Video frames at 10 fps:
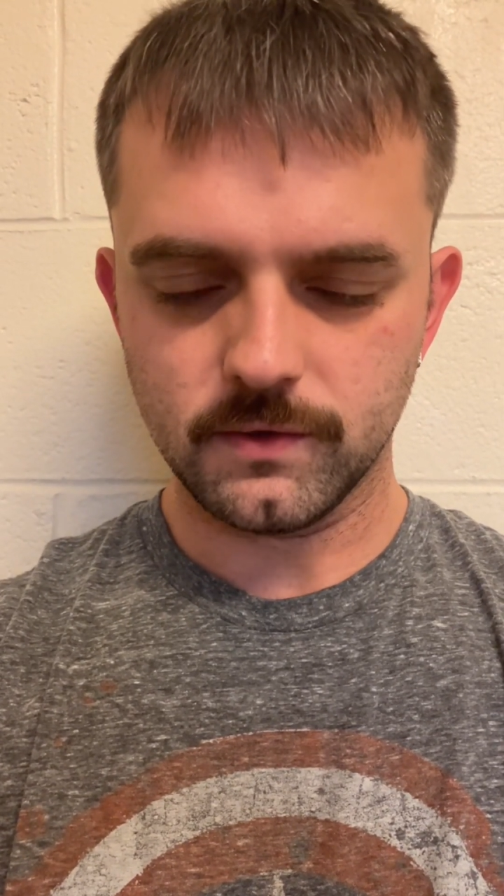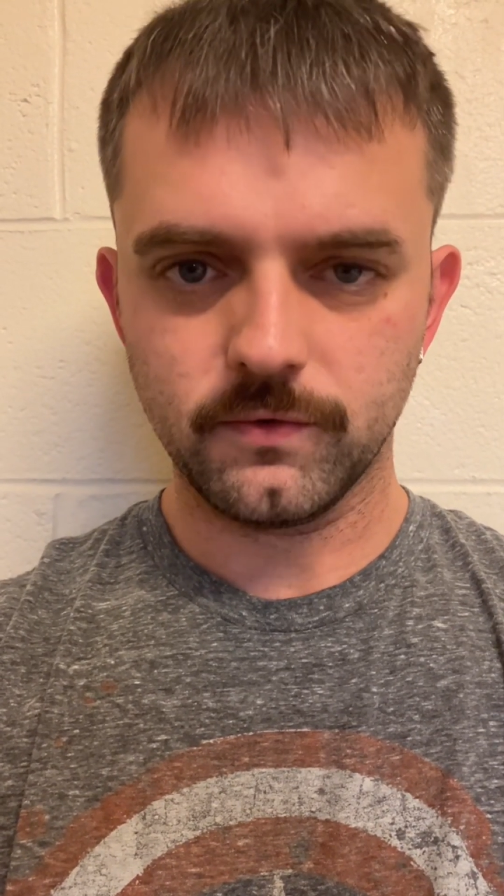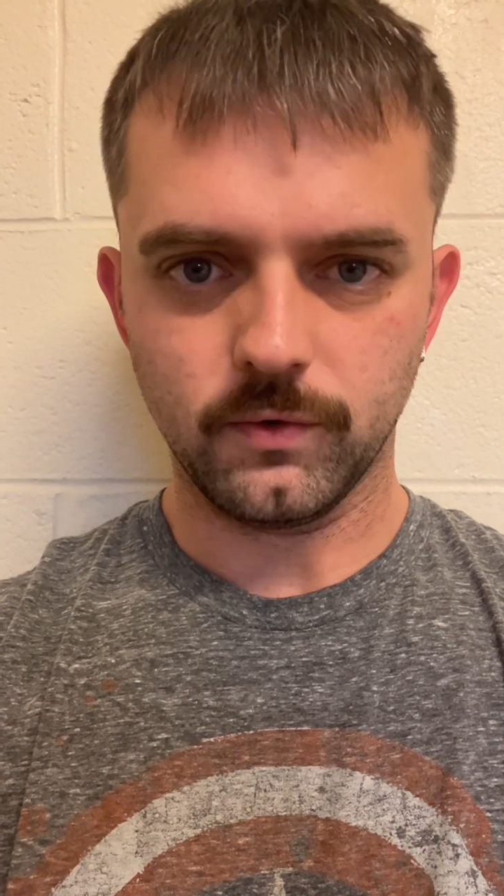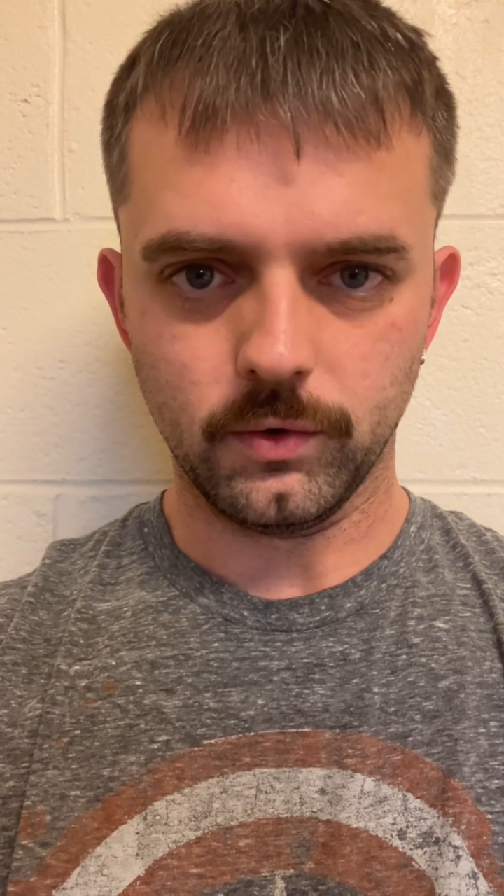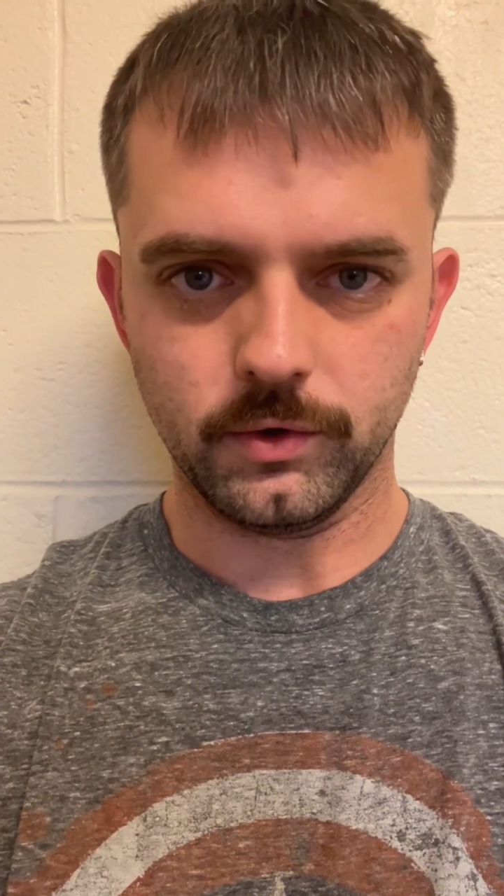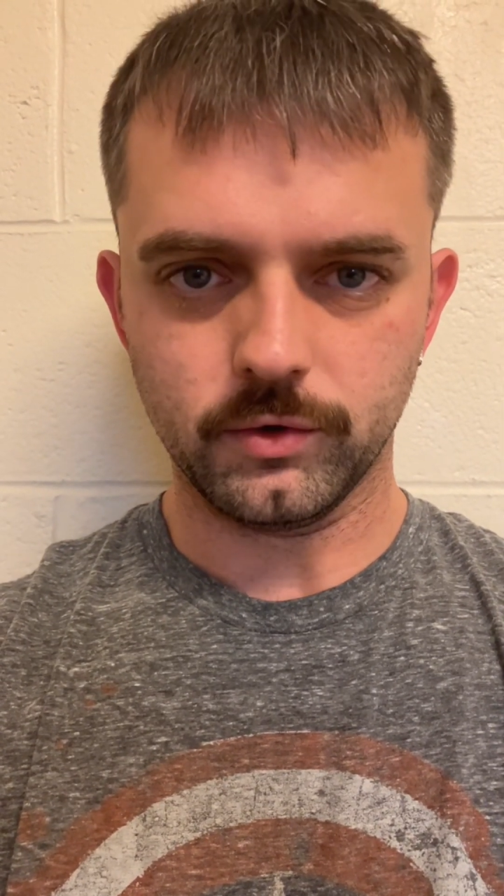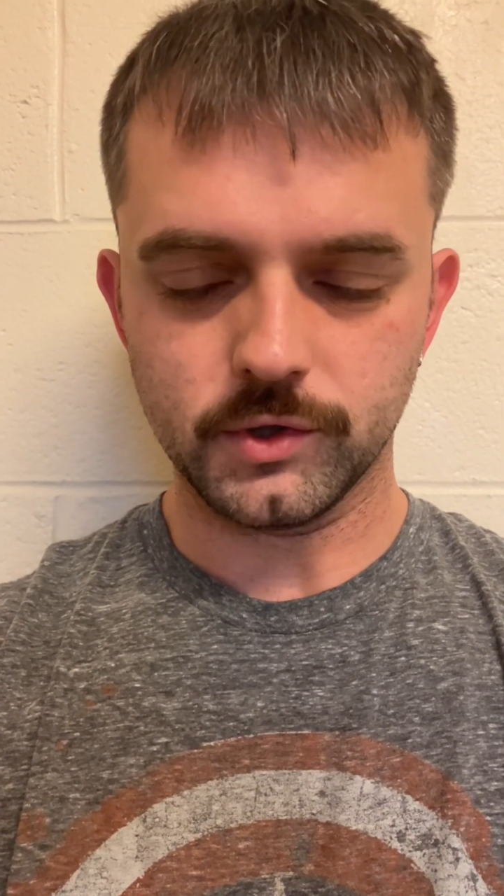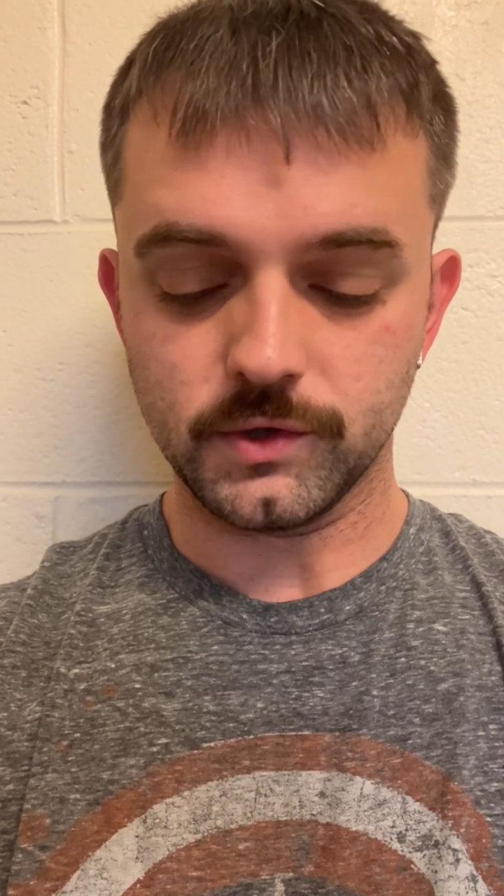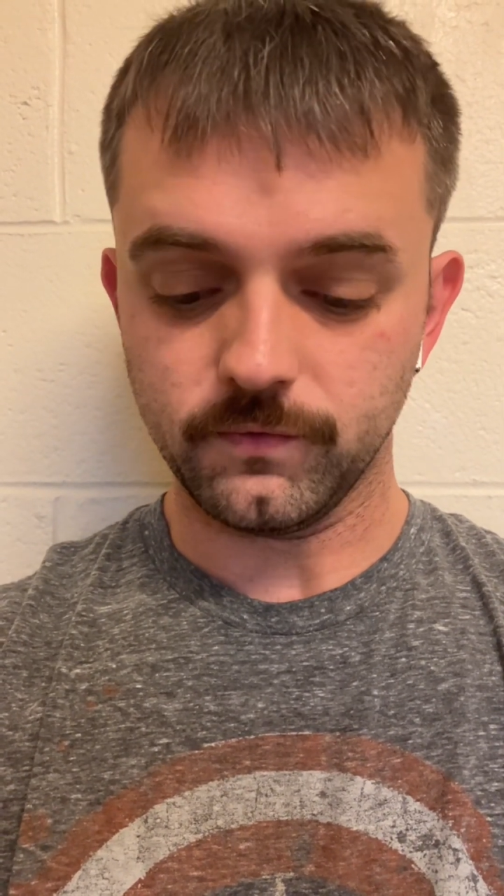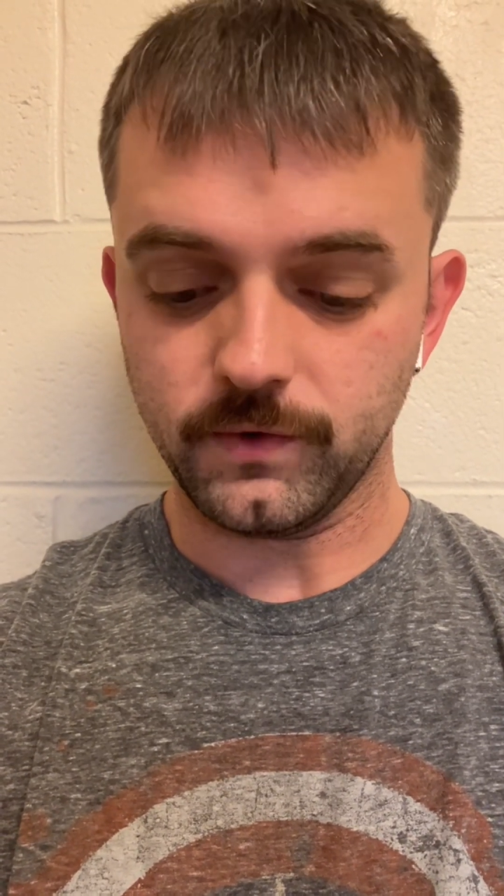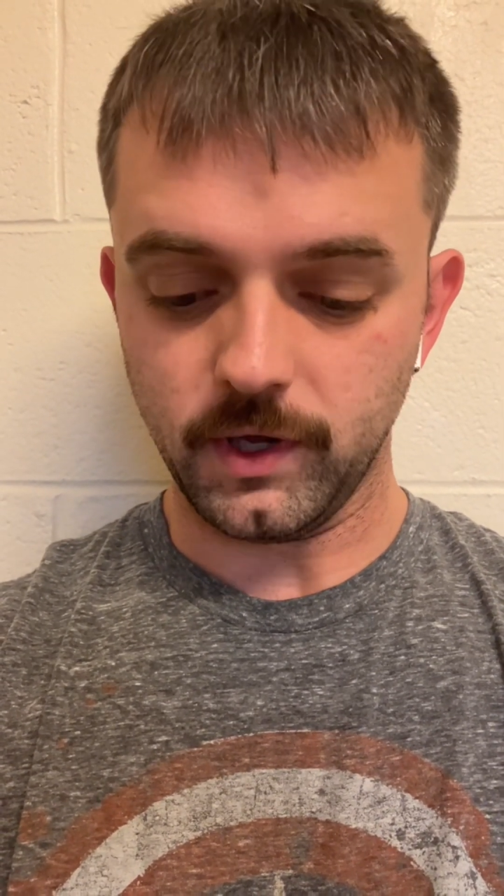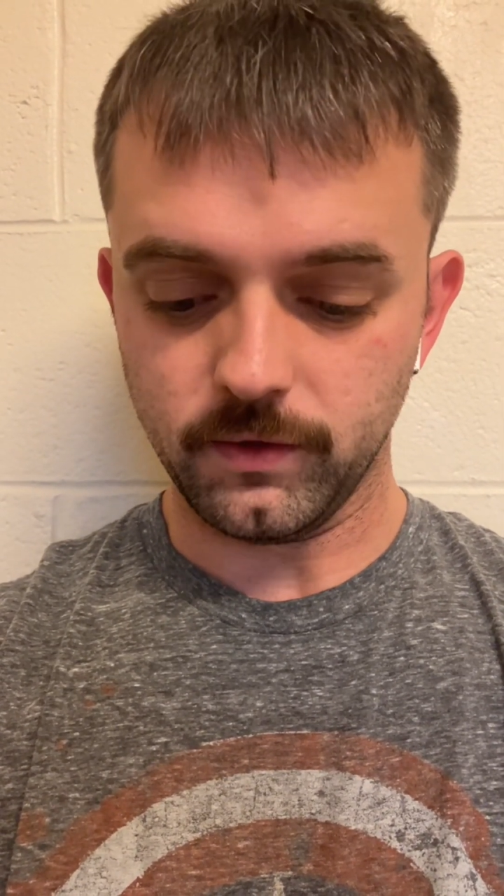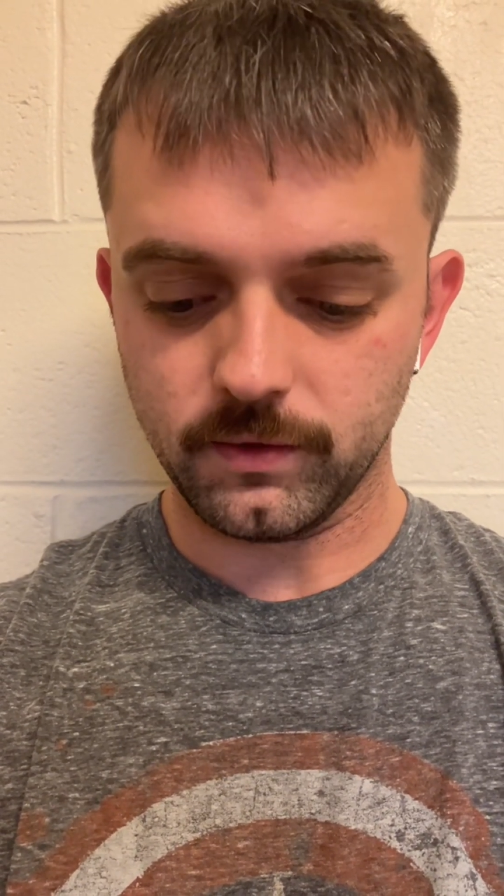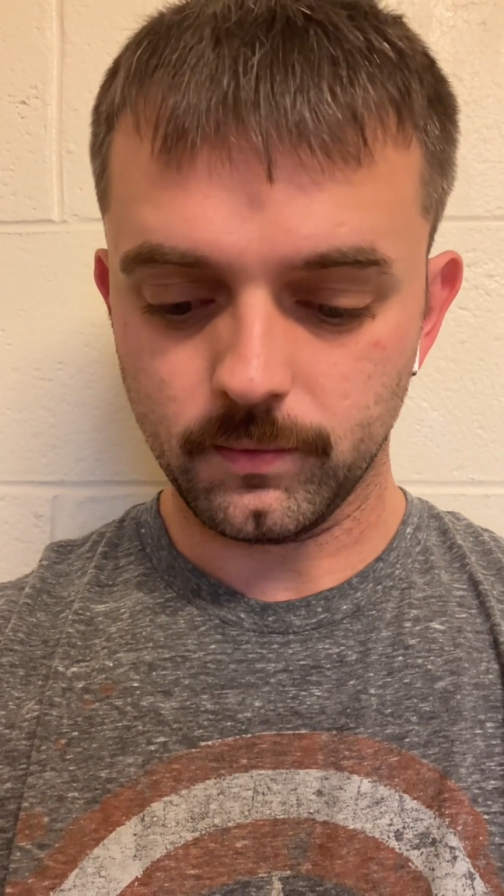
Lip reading: for the Christian faith.